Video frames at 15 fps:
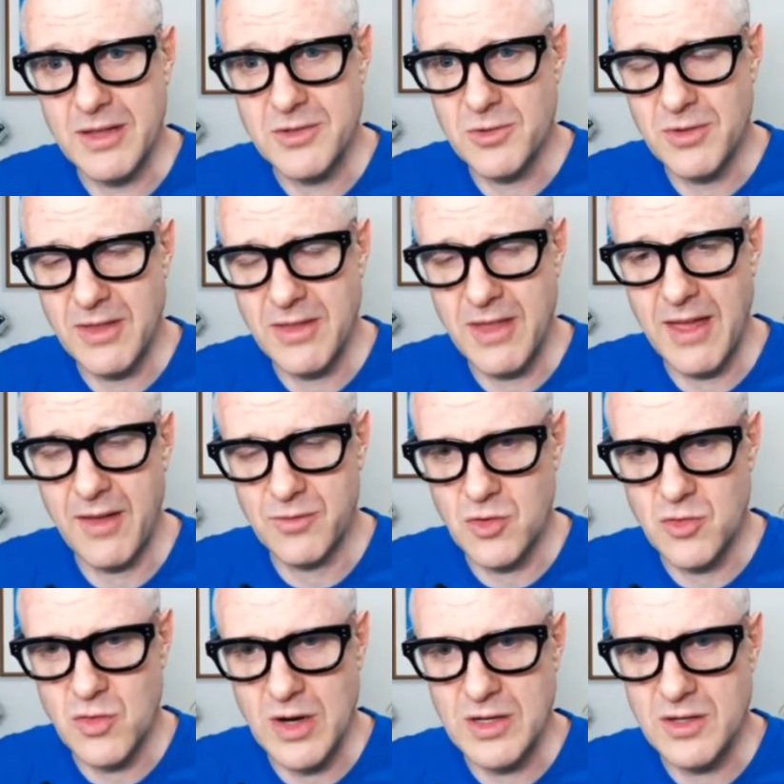That's all that they have
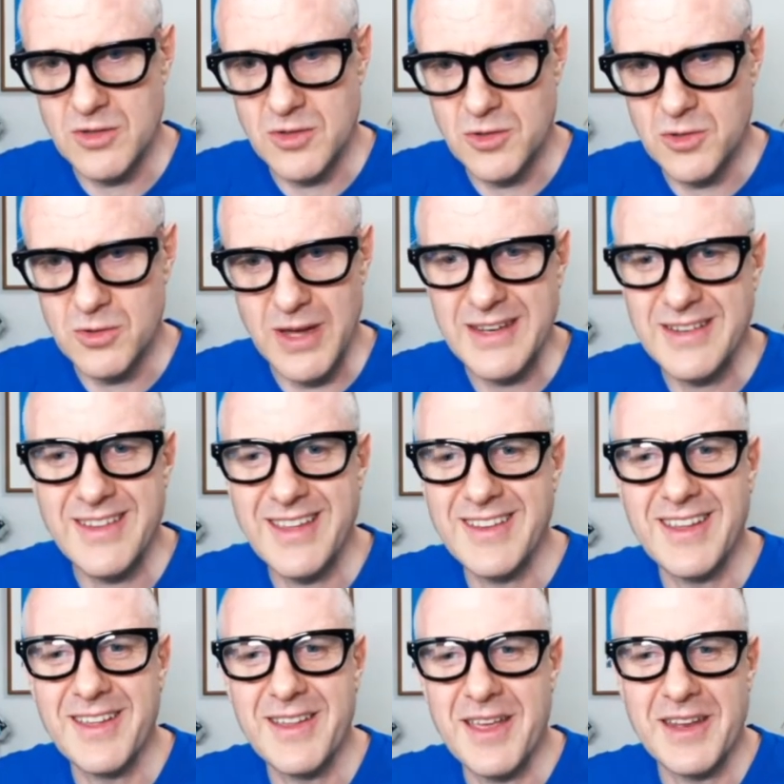to train it to do, and
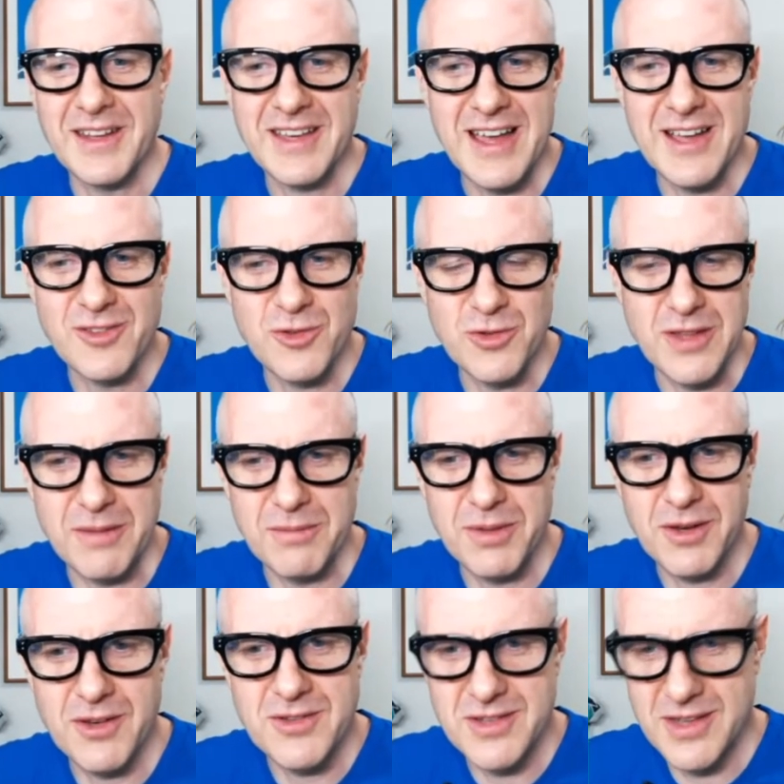it can't do that
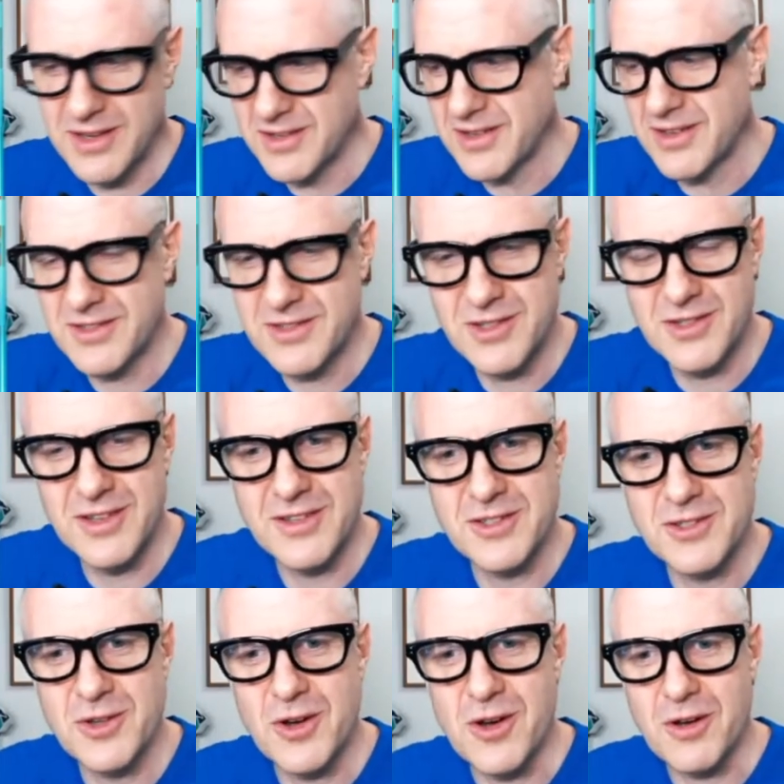because
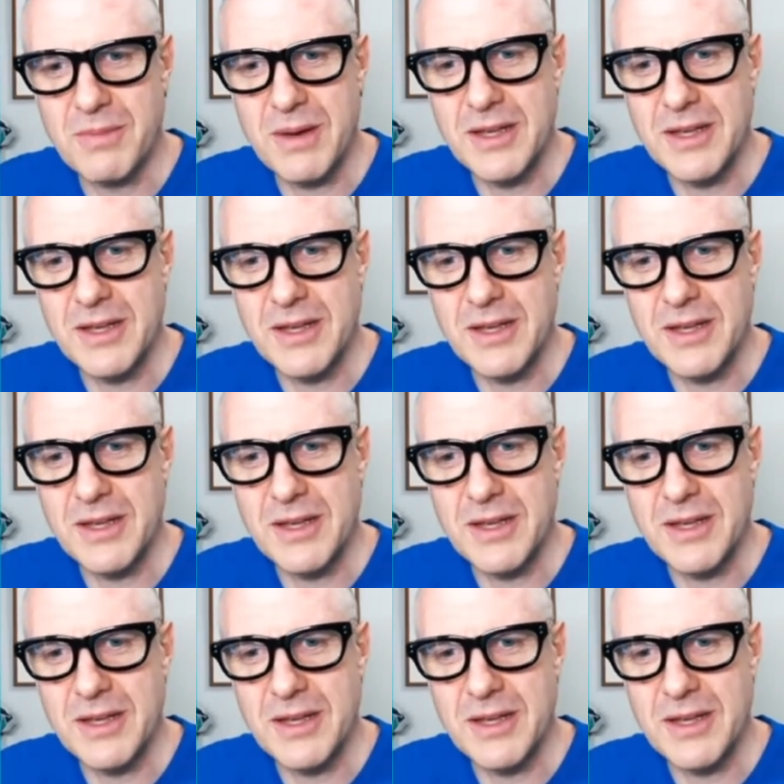it's a dog.